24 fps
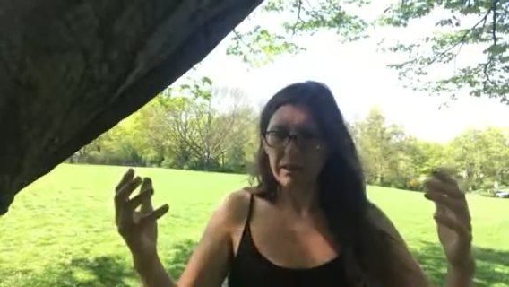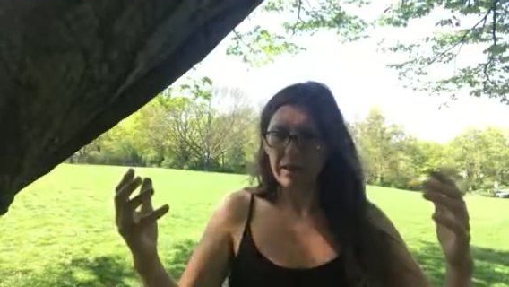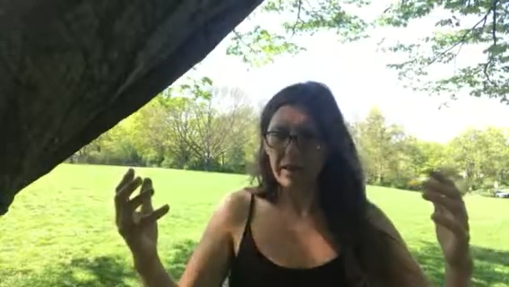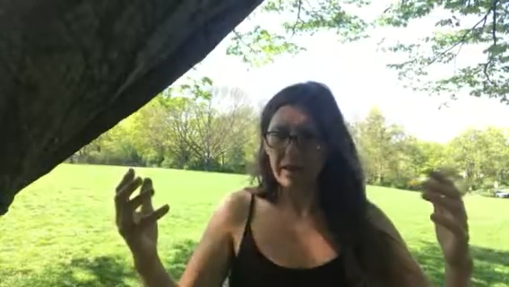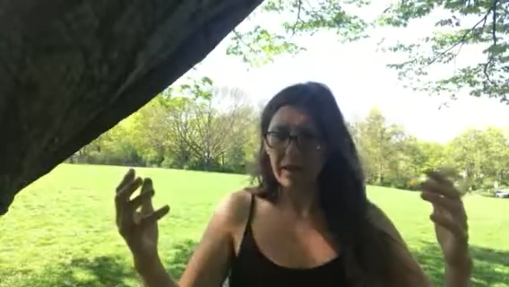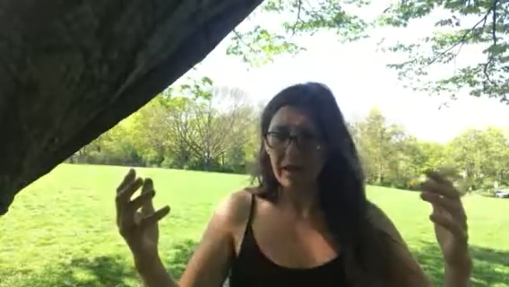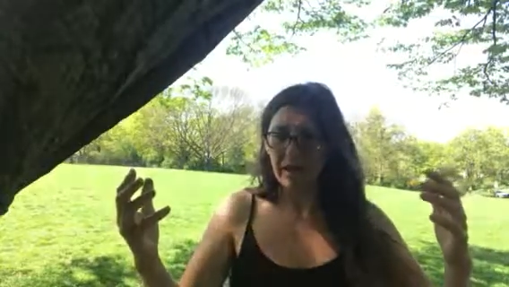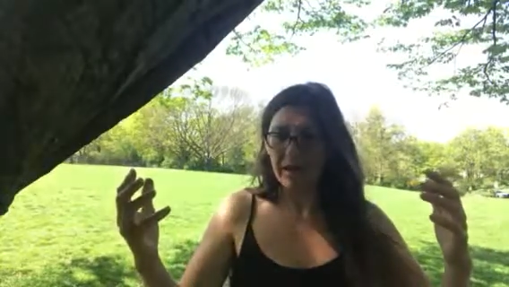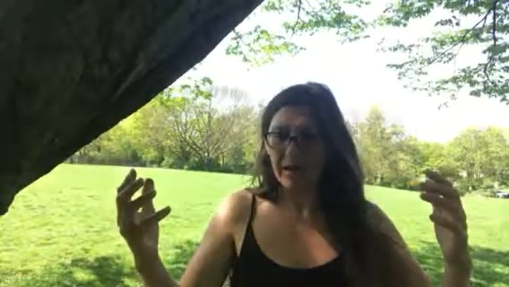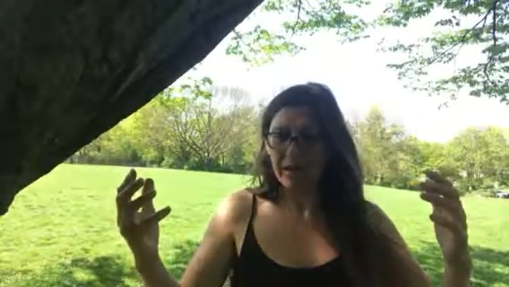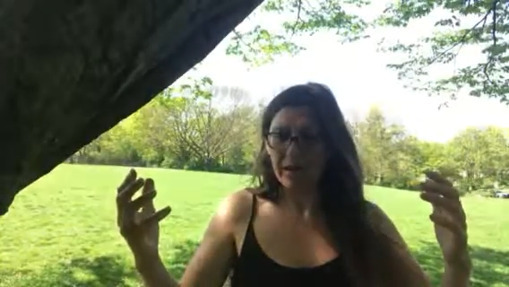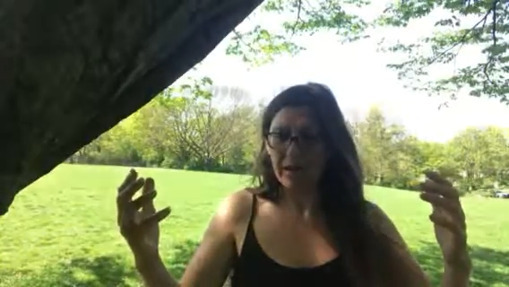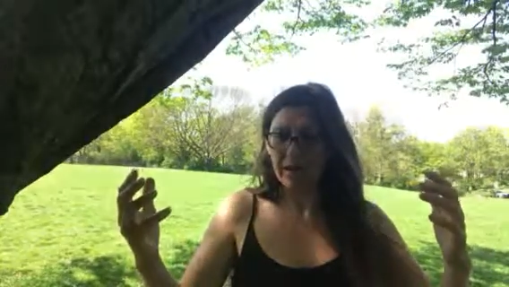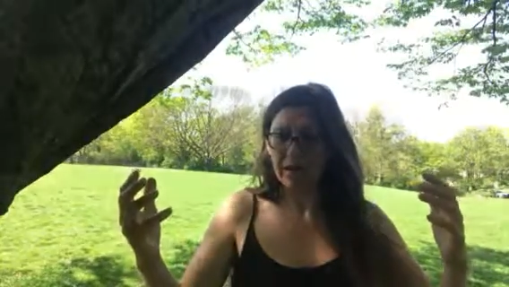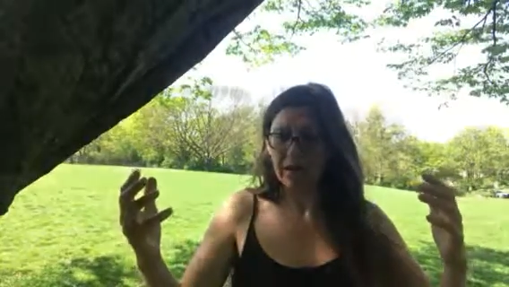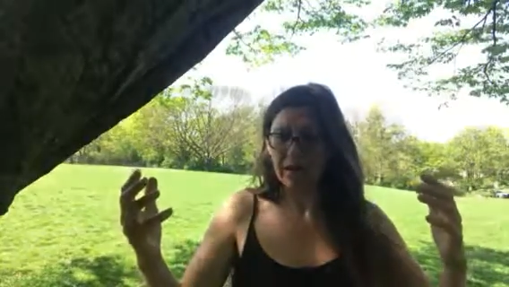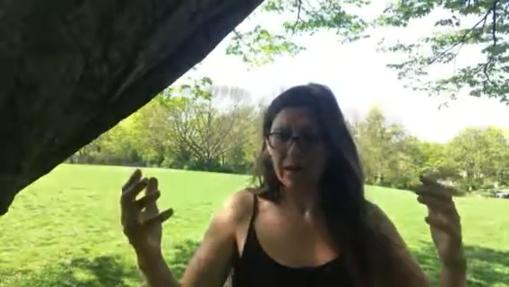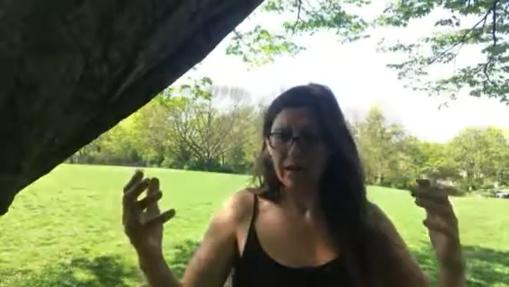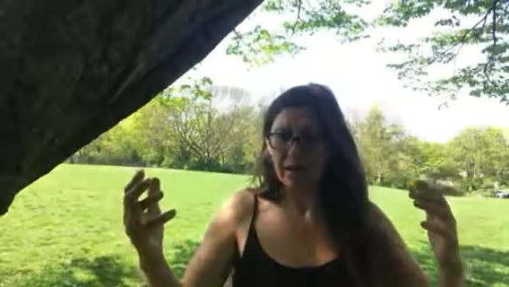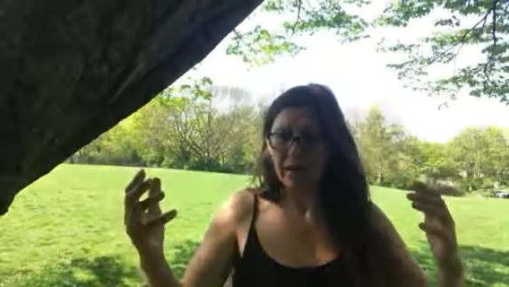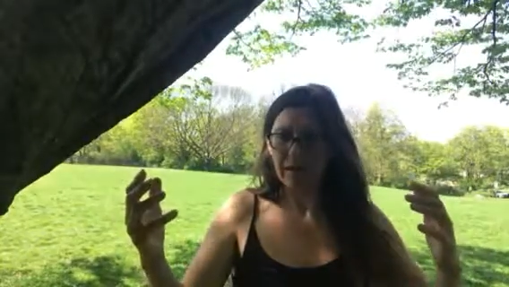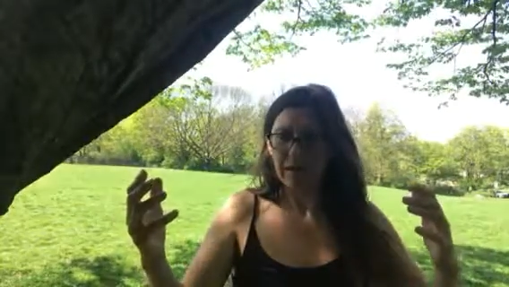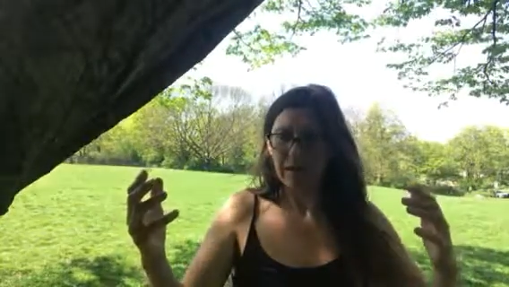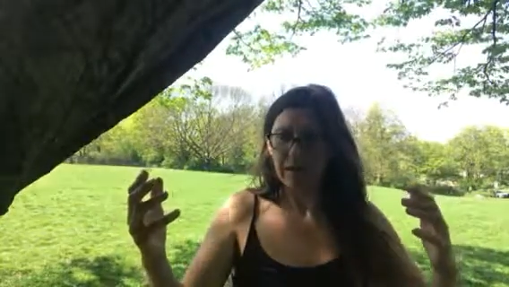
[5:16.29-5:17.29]
back,
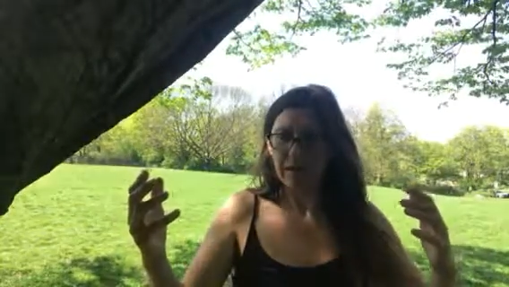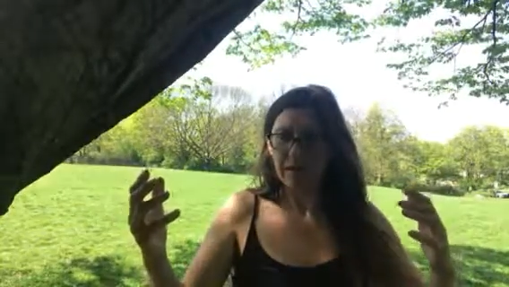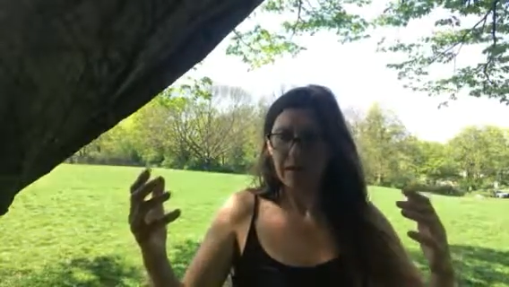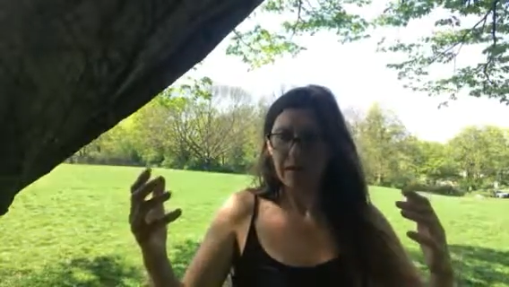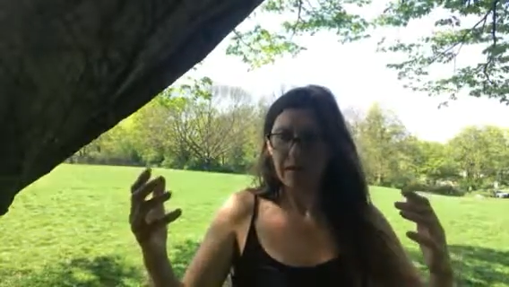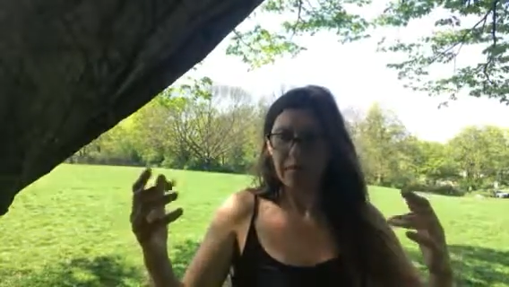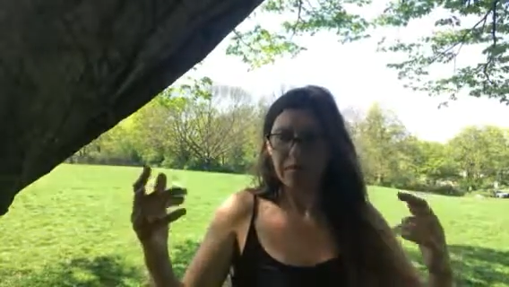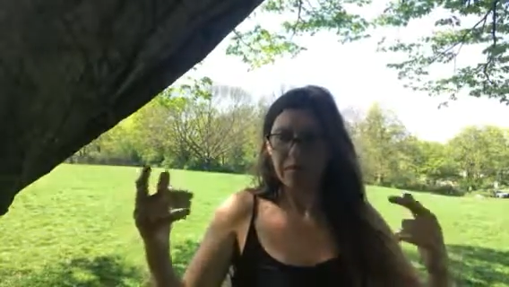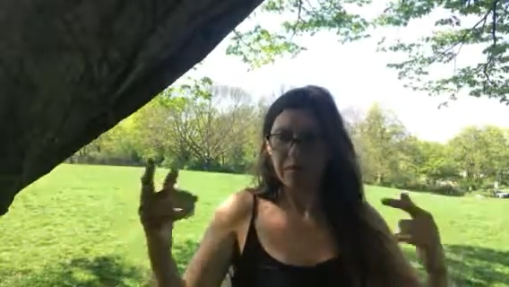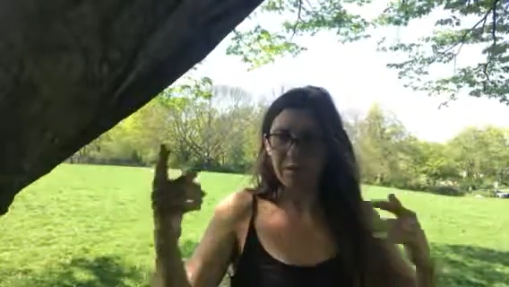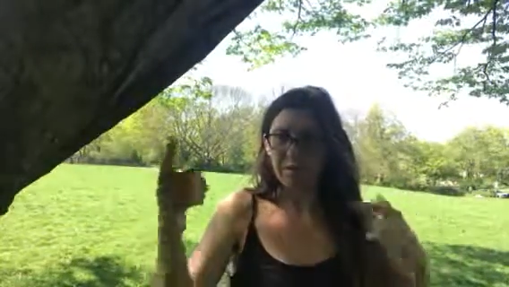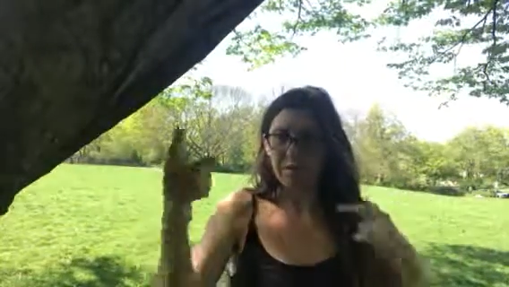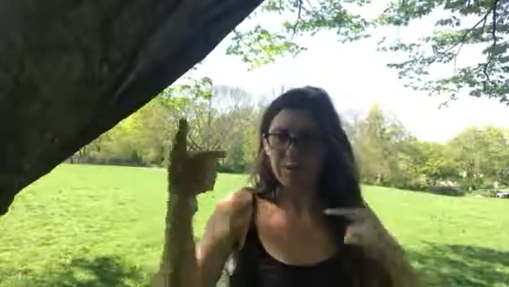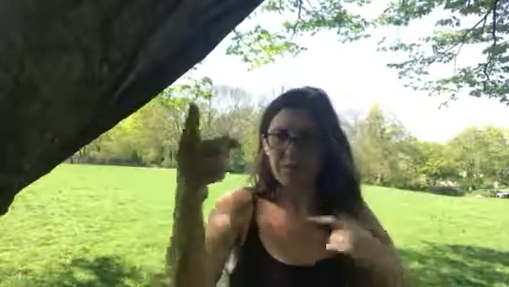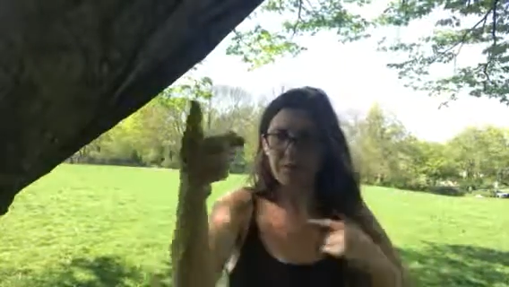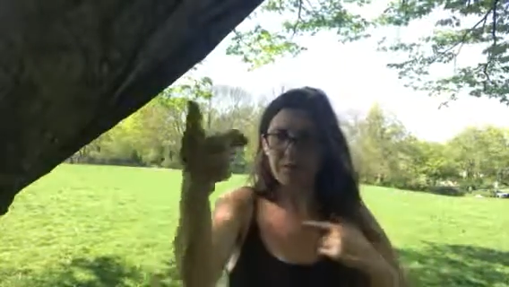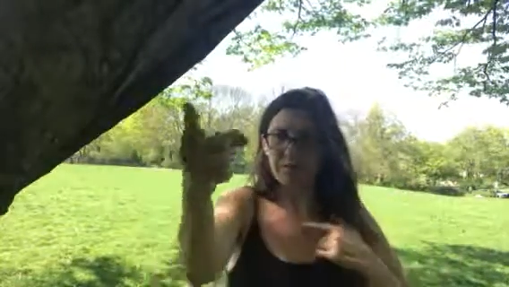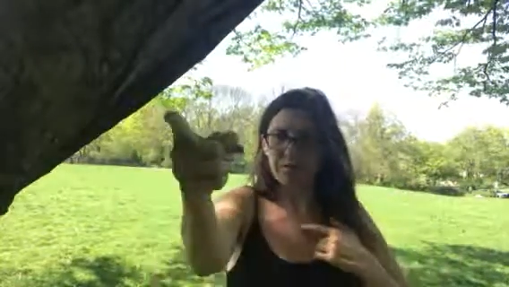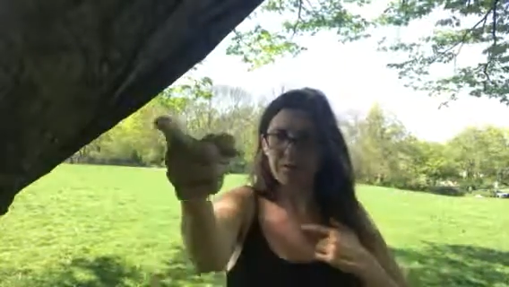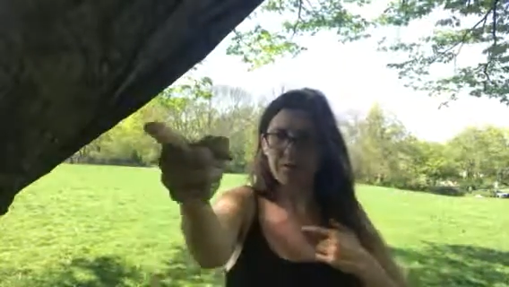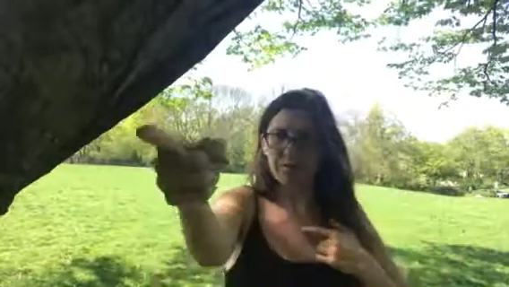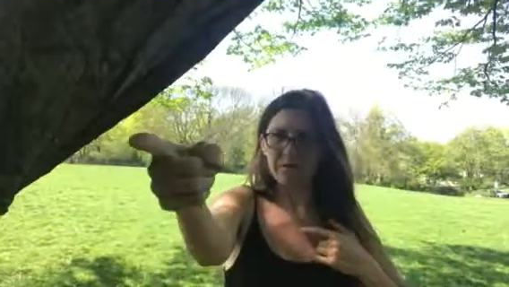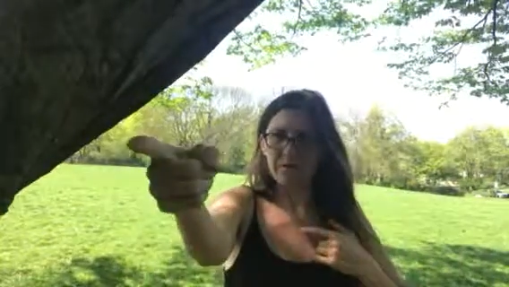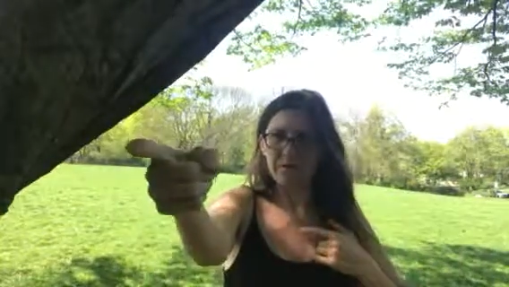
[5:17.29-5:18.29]
but you're
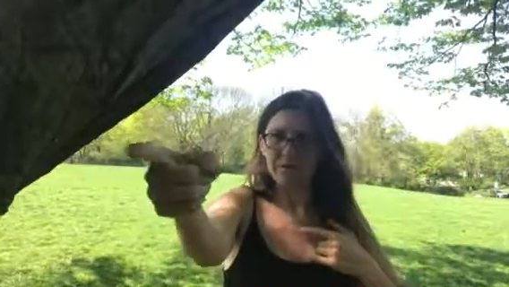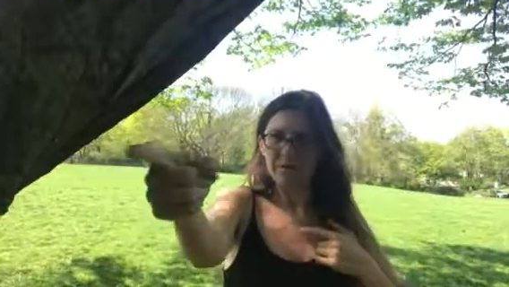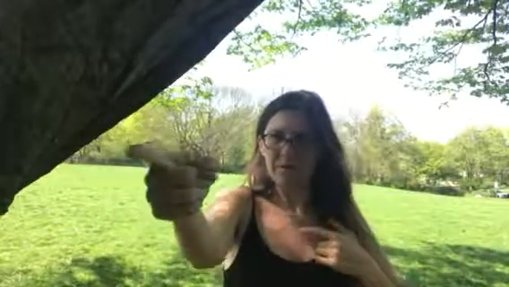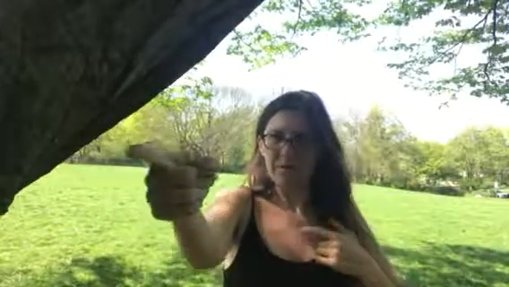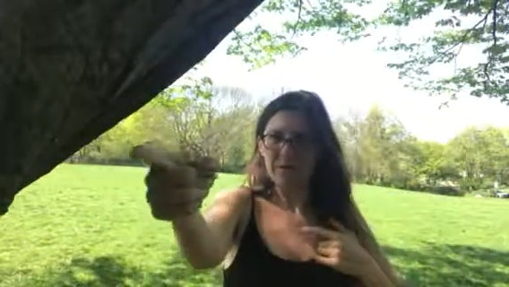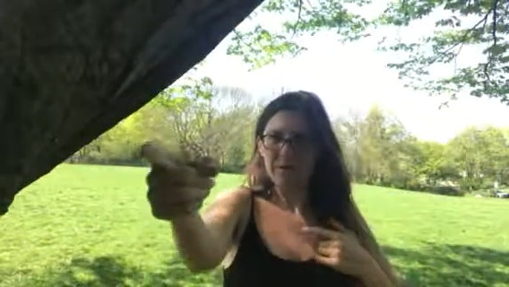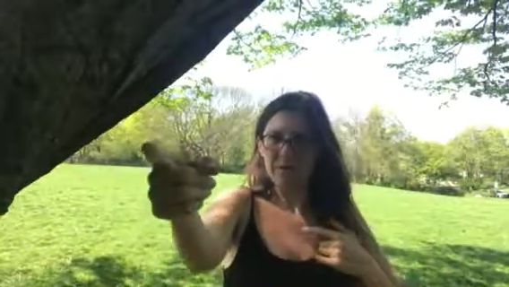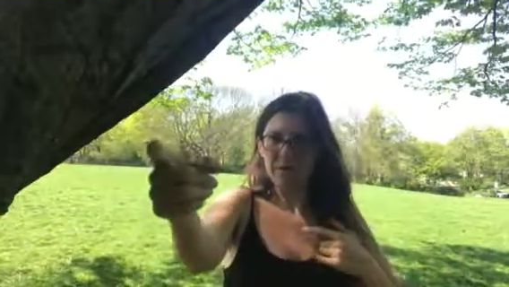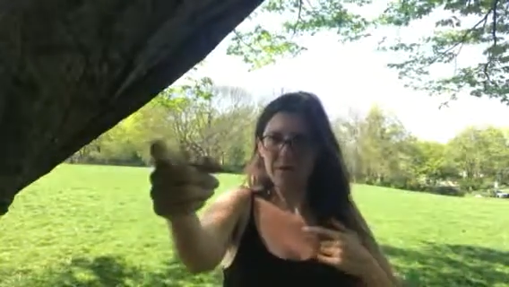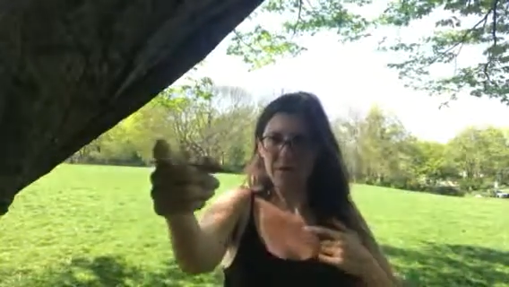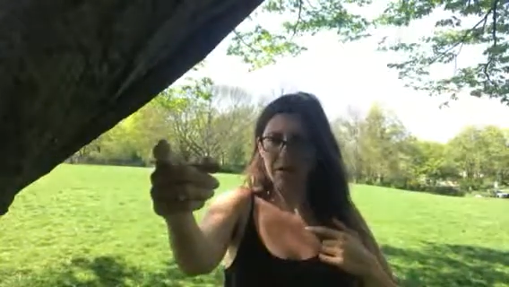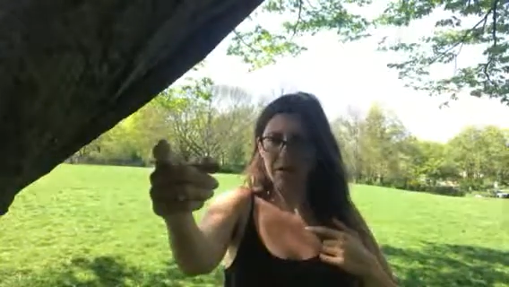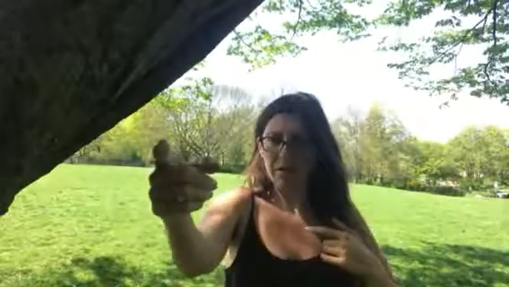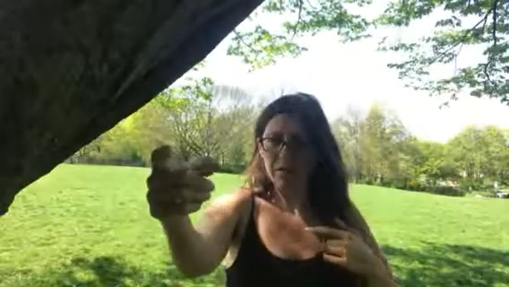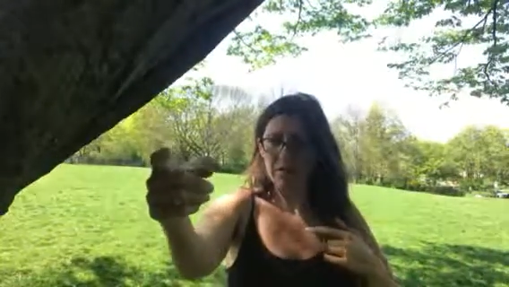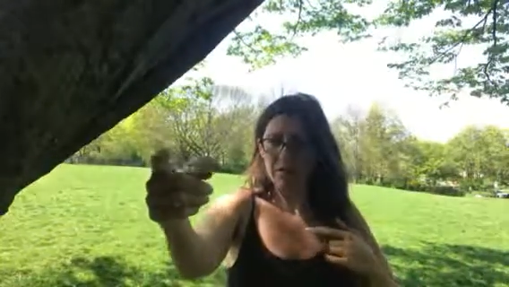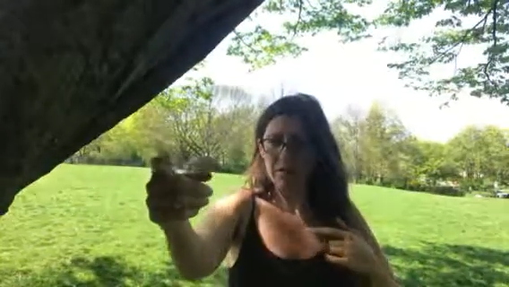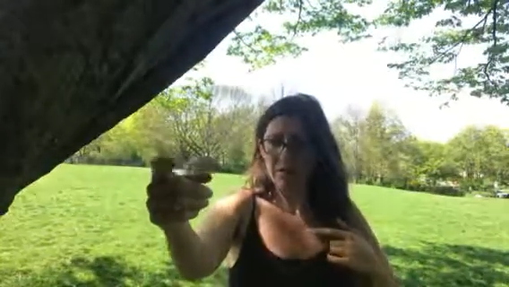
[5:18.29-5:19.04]
also still there.